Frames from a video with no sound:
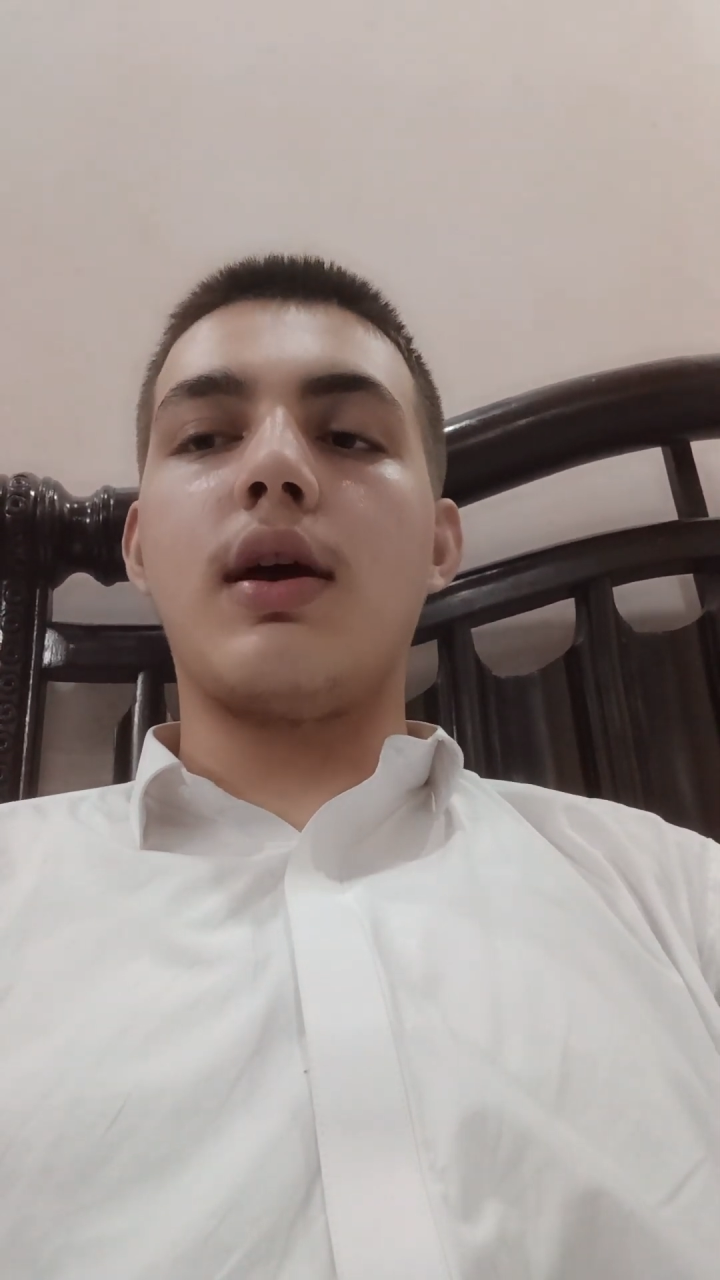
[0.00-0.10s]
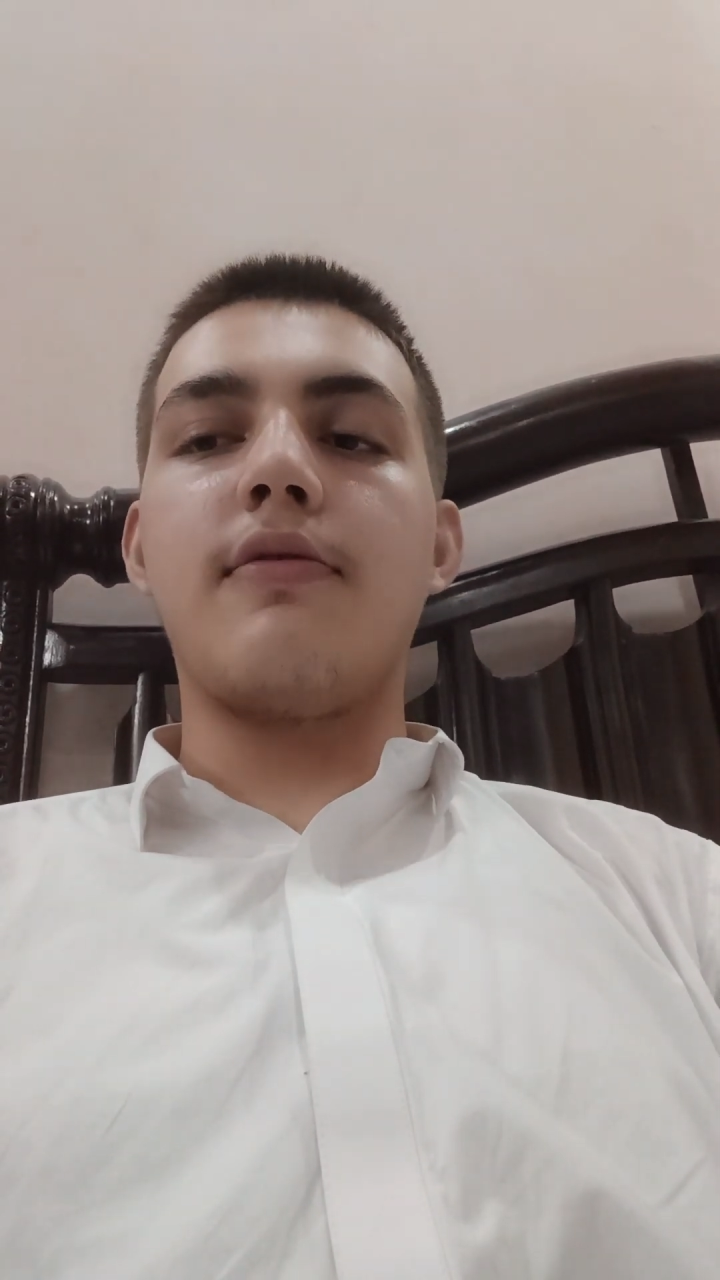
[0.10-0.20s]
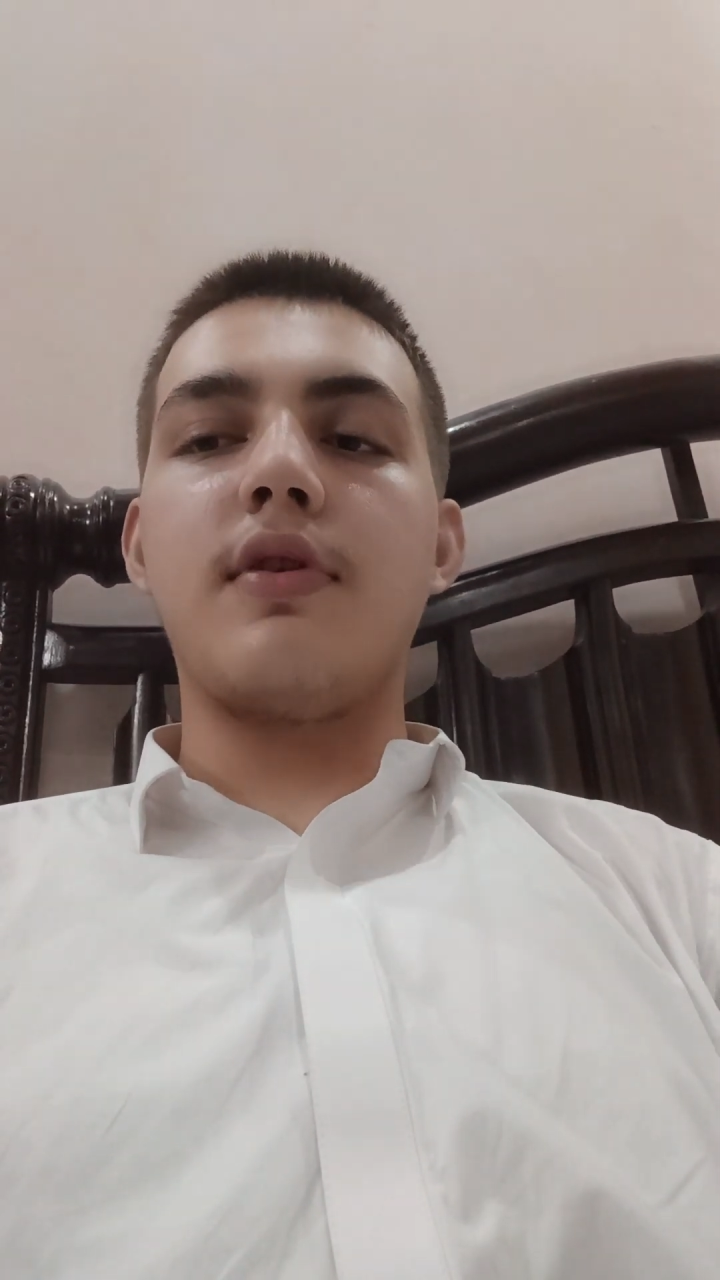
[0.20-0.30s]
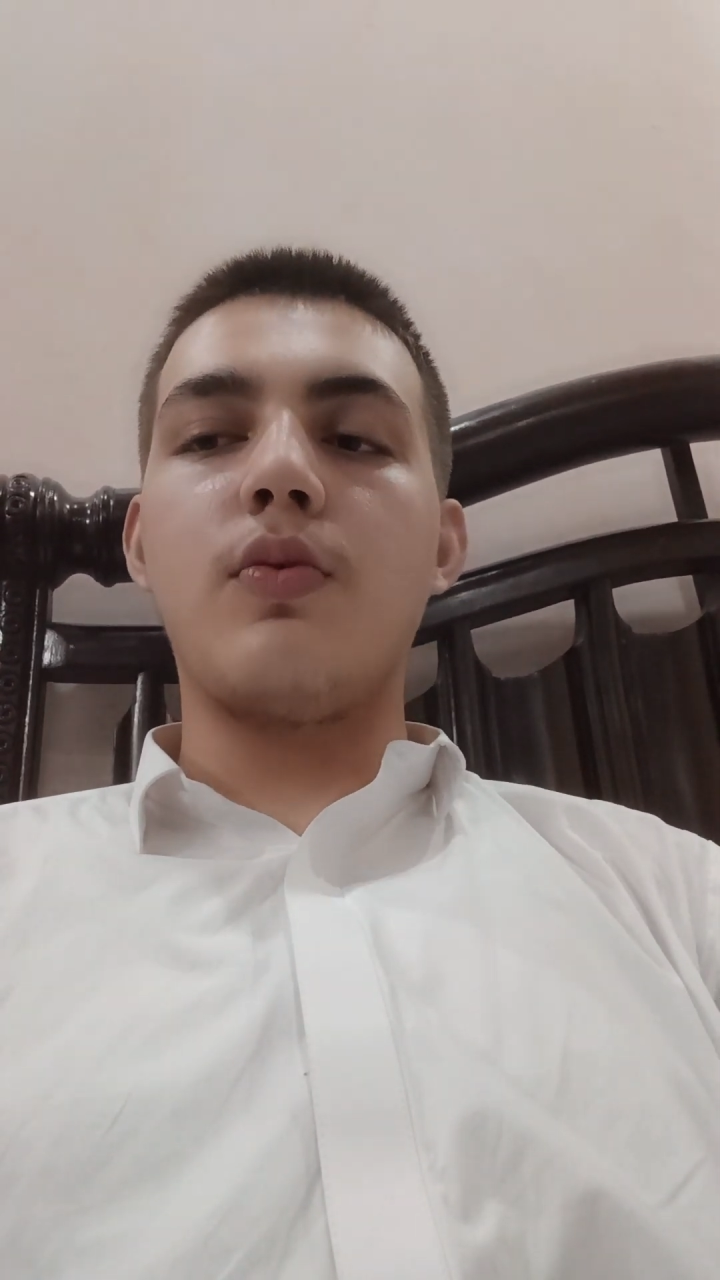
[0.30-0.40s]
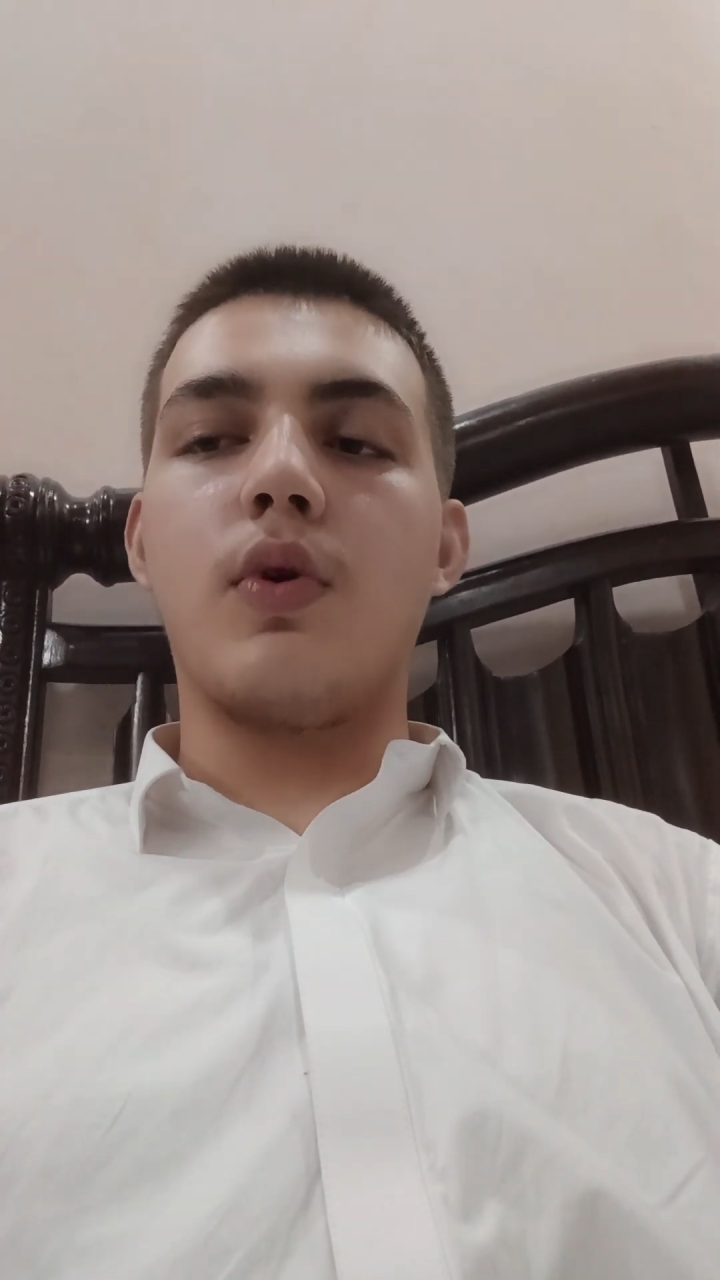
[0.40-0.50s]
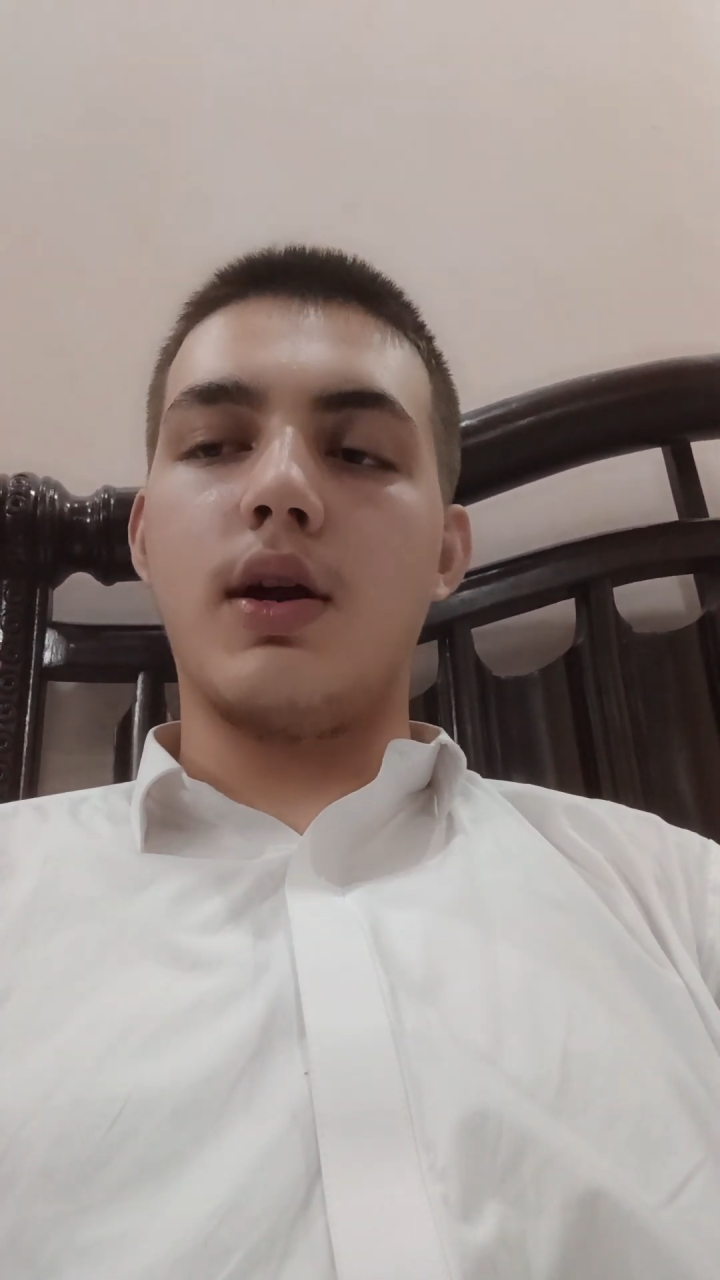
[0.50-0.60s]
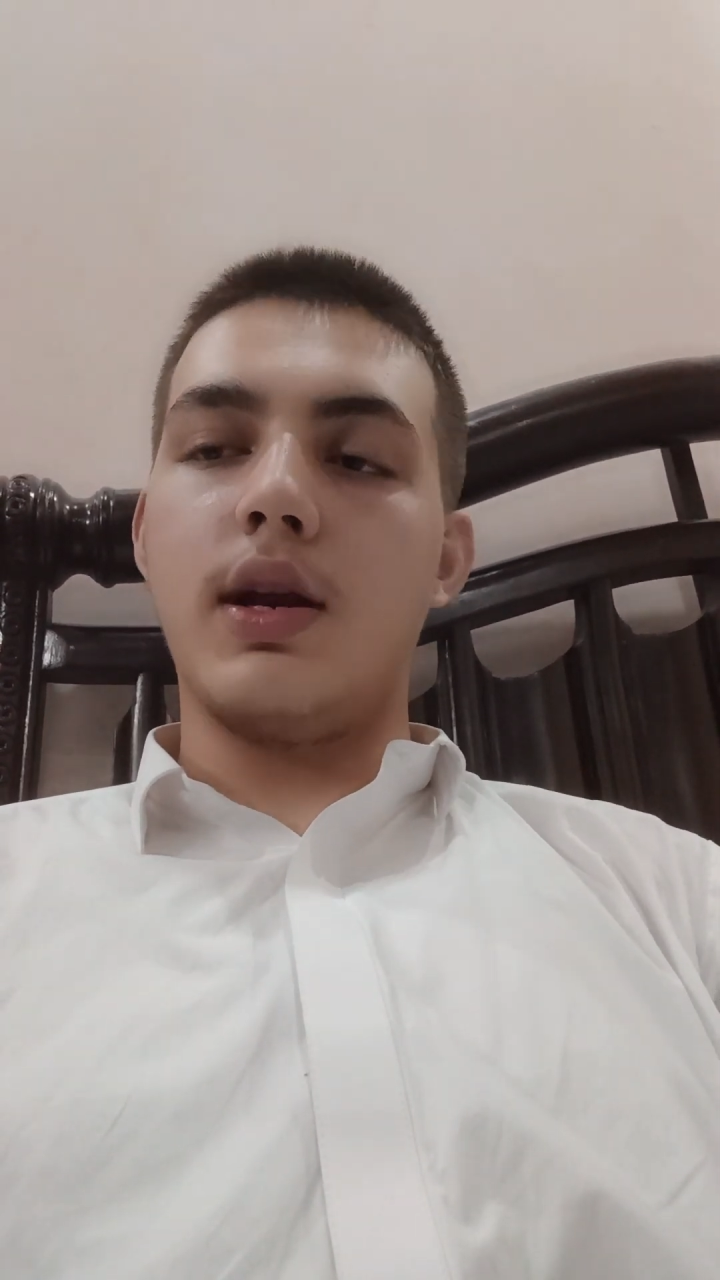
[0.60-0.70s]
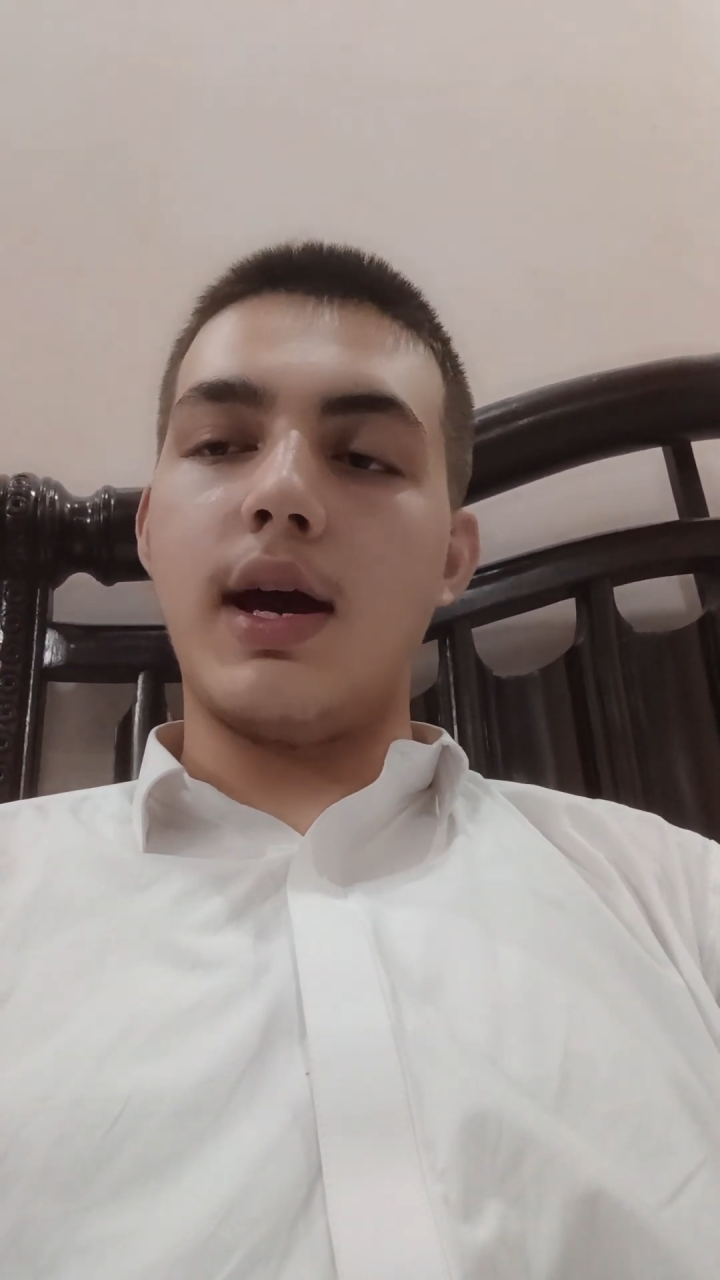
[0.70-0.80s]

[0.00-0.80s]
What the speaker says: FA1,